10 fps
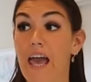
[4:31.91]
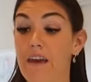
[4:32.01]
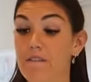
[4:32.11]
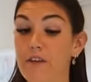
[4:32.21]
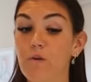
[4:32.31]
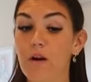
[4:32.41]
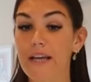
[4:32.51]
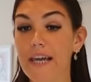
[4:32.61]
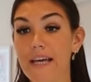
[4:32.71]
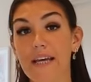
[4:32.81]
If you
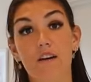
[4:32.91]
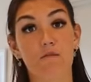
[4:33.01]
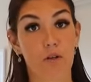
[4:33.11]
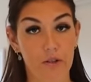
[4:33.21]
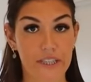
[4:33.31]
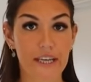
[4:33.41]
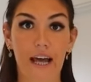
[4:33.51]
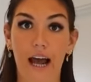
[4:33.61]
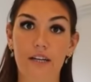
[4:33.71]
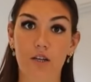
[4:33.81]
are eating enough protein
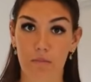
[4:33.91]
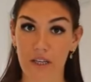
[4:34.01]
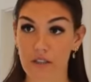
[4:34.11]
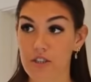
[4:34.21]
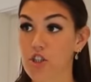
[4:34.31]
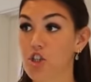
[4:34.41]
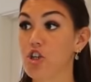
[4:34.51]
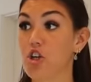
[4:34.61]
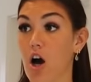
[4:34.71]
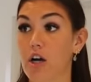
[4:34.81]
at your meals, you're
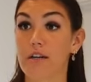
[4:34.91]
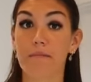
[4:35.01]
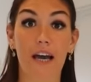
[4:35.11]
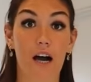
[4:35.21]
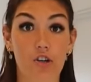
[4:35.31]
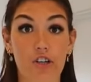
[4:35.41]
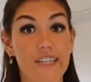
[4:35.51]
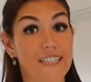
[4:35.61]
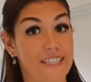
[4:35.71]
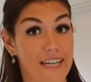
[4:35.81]
not gonna be hungry
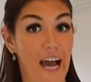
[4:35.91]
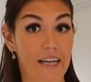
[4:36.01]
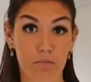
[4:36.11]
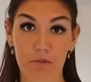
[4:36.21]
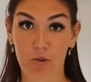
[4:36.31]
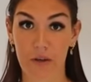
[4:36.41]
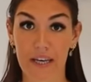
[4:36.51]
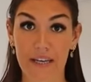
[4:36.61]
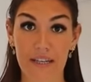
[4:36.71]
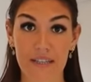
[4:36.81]
to snack in
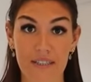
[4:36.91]
between.